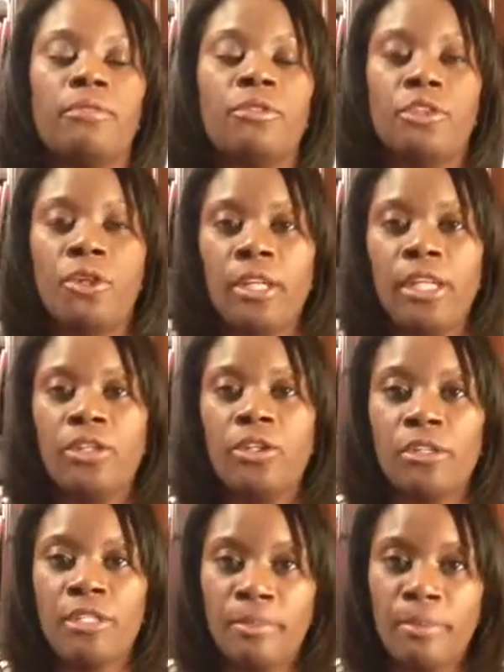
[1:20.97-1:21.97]

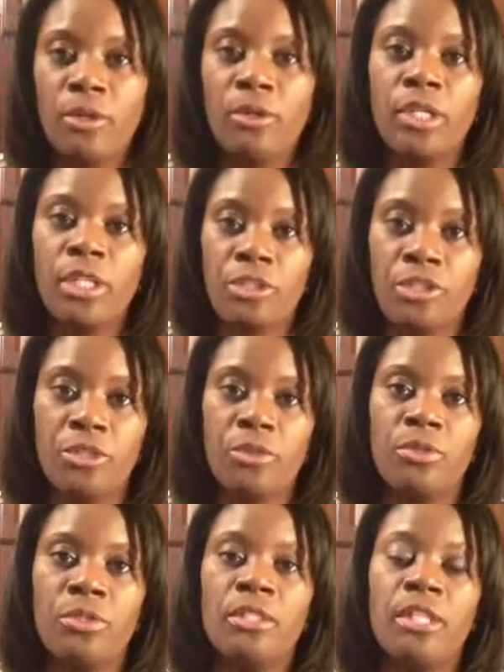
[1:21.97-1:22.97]
your typical
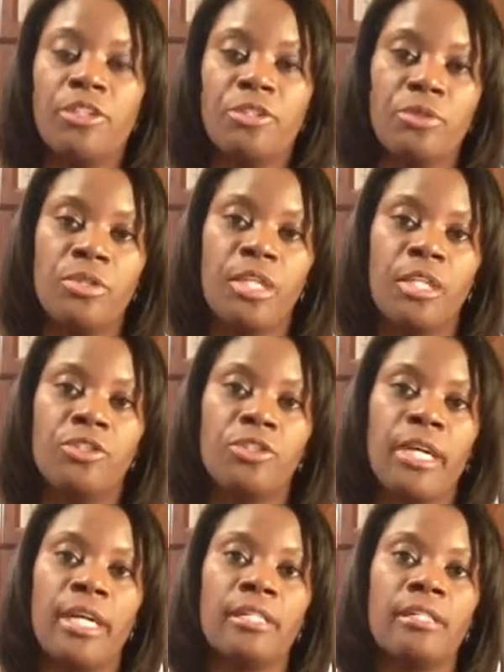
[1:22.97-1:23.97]
issues that you need
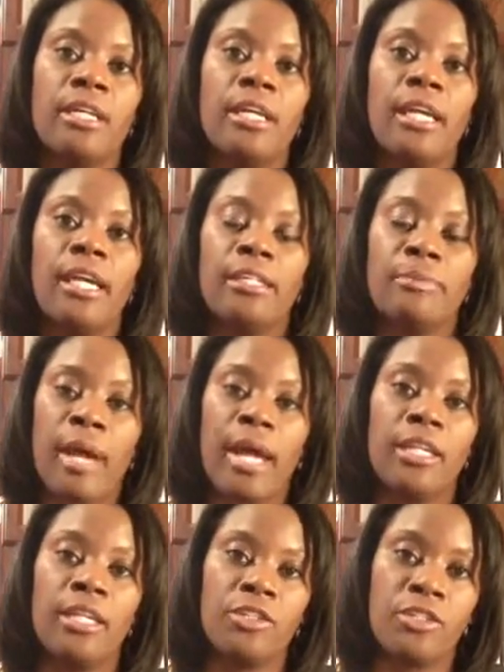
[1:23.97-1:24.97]
addressed is by
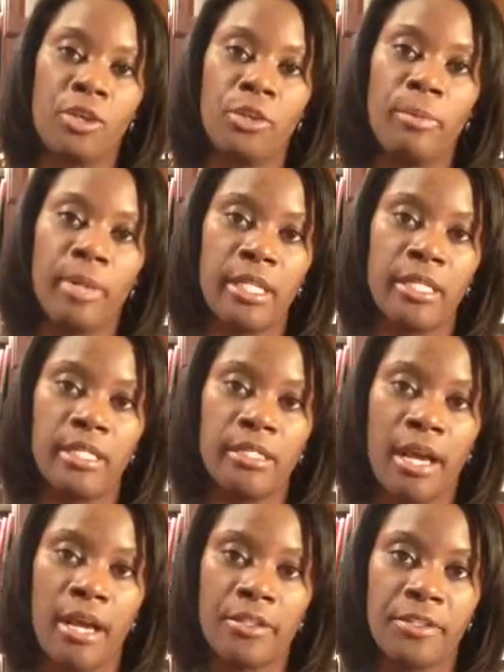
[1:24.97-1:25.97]
an internal medicine
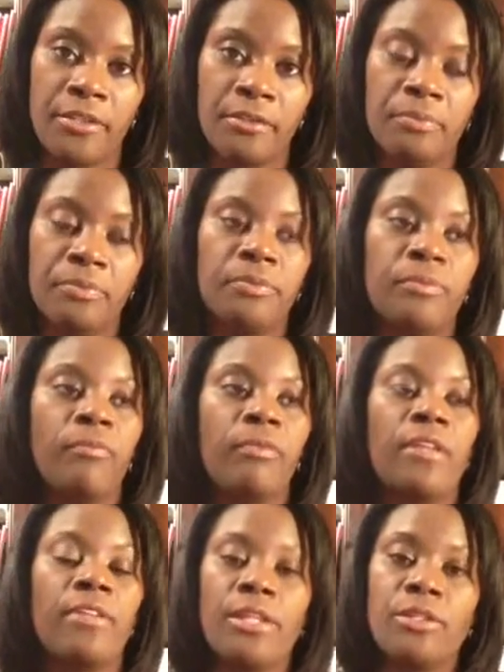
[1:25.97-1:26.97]
doctor.
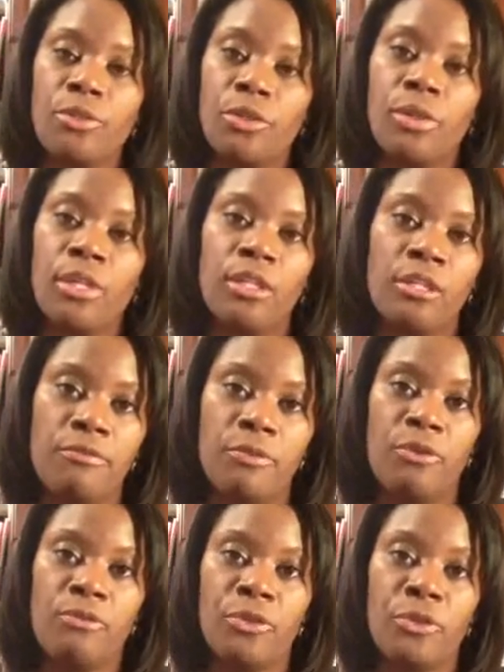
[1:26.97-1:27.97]
That's who you want to look
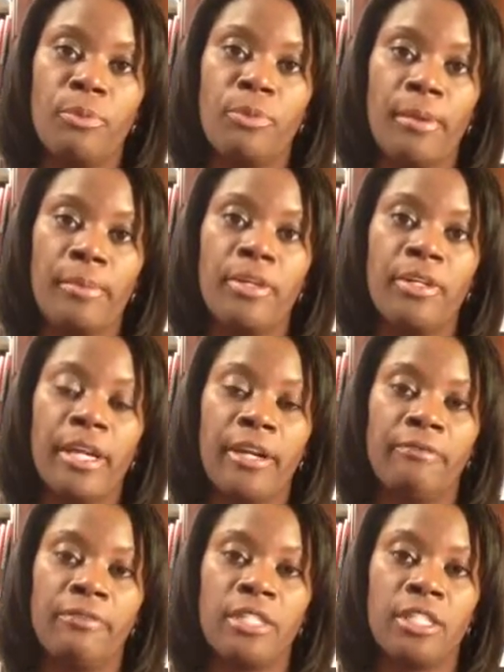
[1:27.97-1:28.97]
for your primary
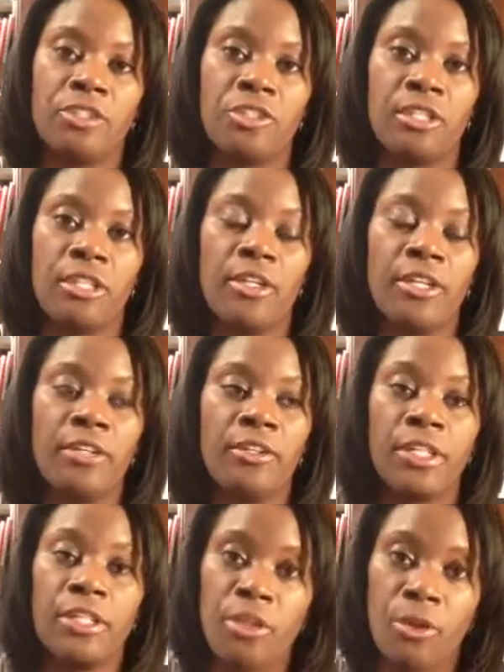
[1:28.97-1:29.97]
care physician. They're either
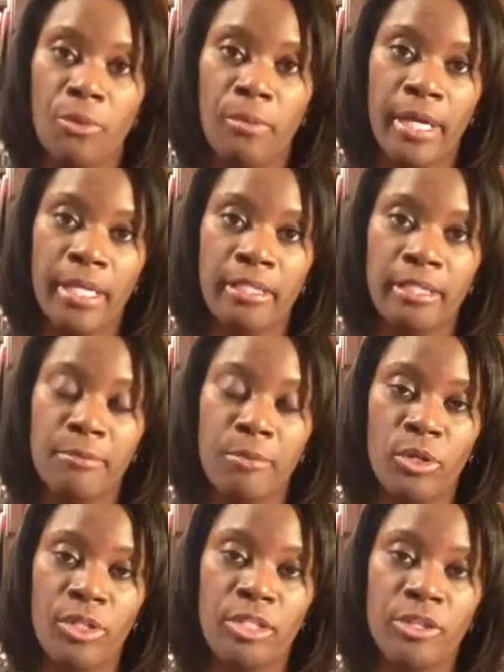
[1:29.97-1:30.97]
internal medicine
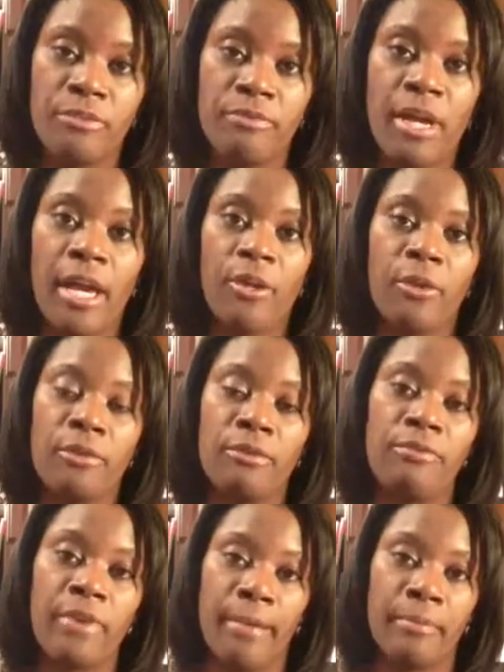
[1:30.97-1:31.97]
board certified or they're
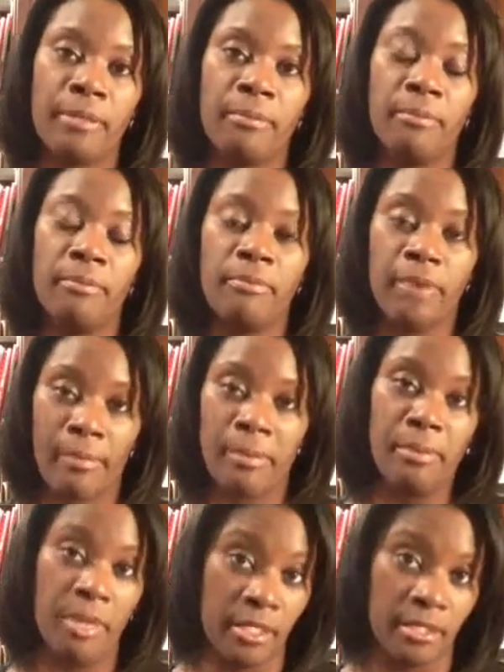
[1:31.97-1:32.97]
family
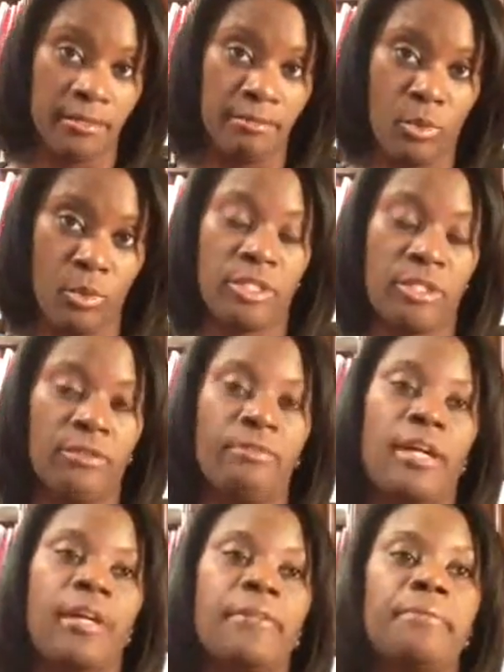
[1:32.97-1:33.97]
medicine board
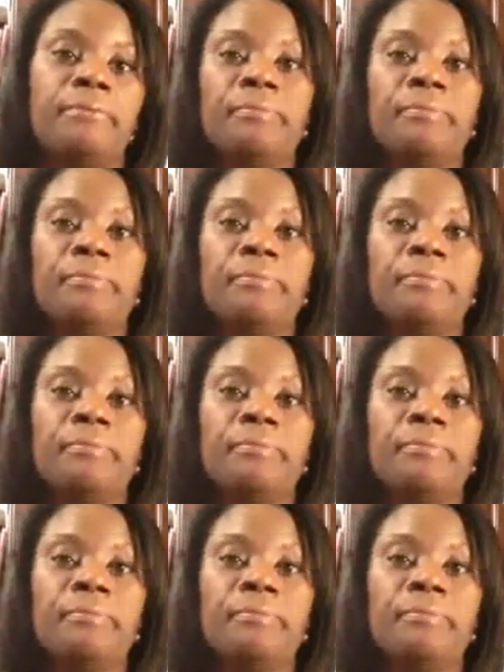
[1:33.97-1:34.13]
certified.